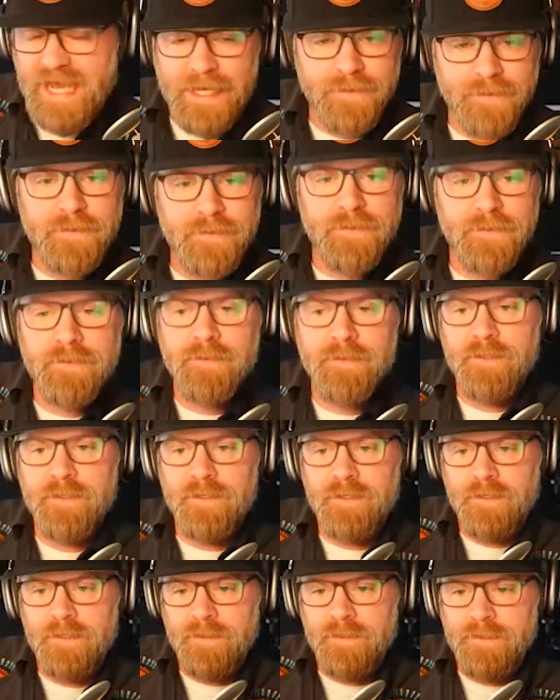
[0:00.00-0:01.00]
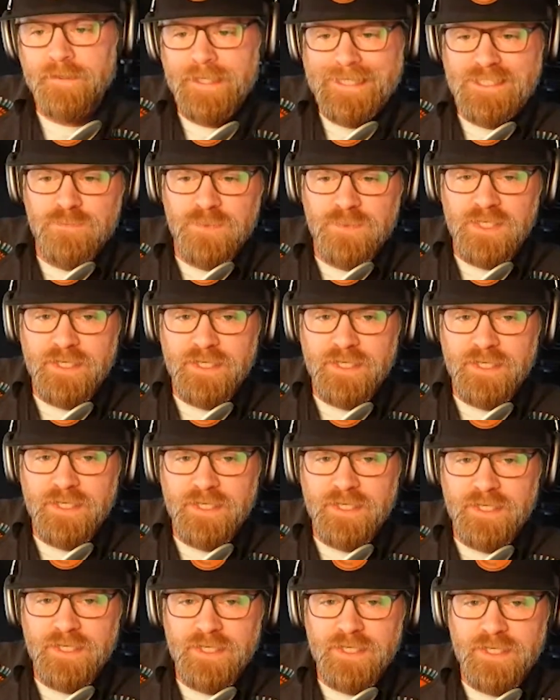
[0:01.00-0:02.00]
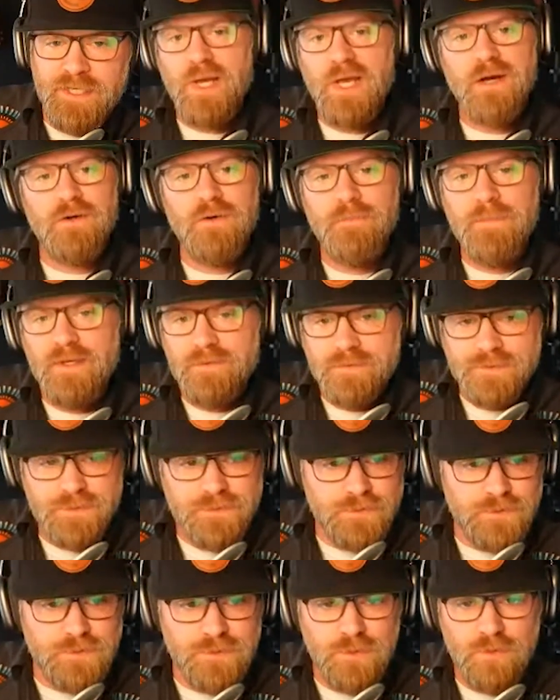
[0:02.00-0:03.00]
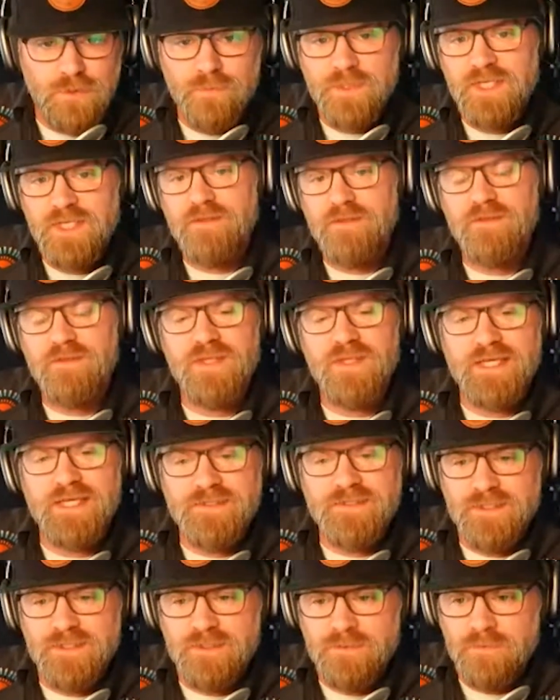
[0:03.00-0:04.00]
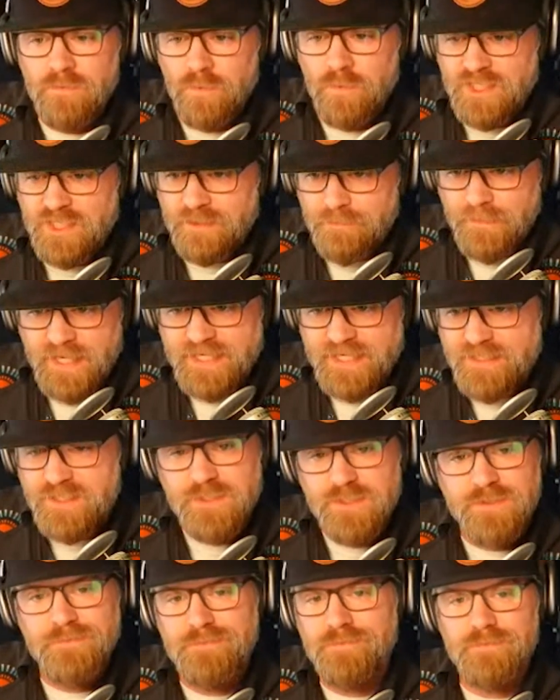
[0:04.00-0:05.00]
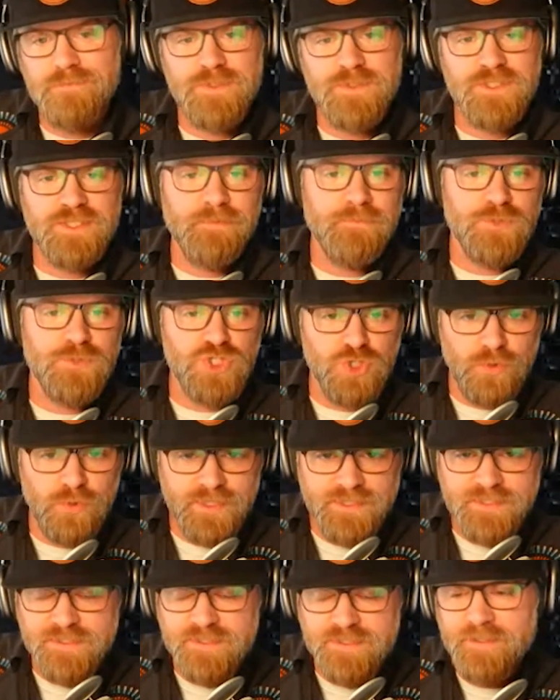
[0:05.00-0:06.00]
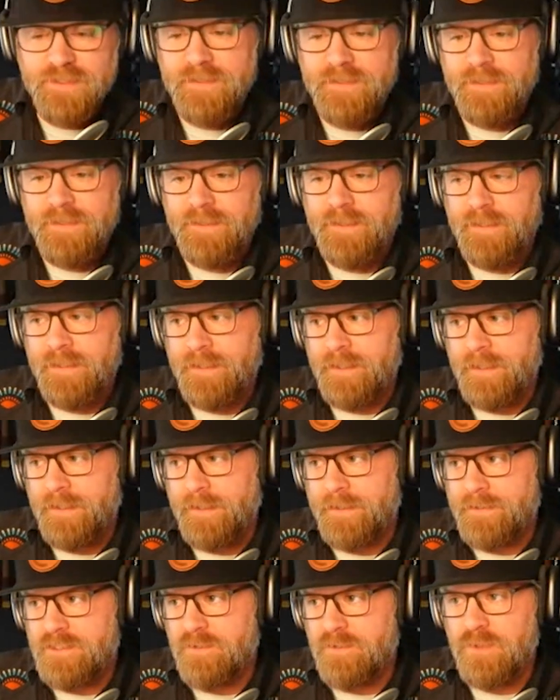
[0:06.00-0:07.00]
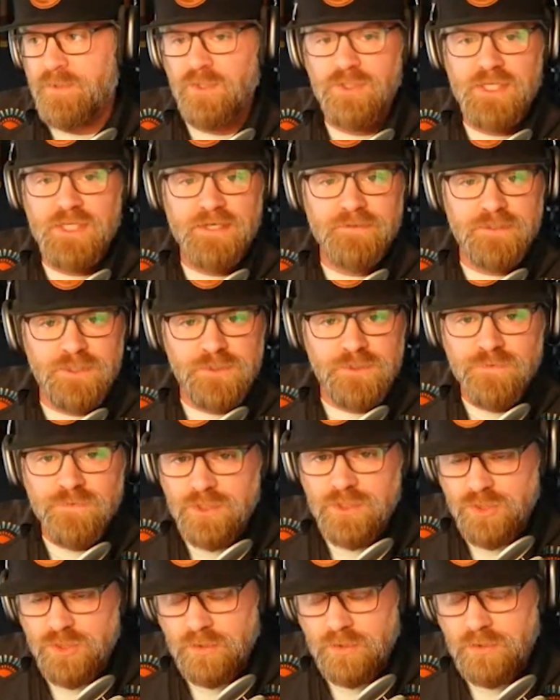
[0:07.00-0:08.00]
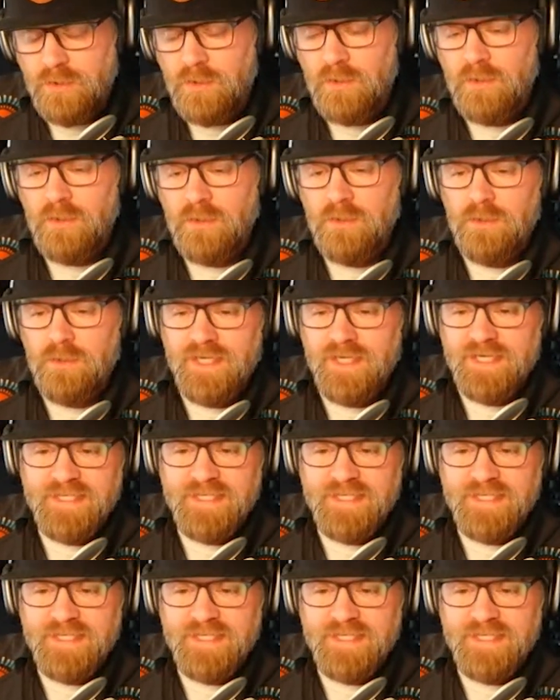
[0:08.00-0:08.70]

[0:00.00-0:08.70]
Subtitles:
that as being paramount to so many other things. And we could make some choice to build out this feature.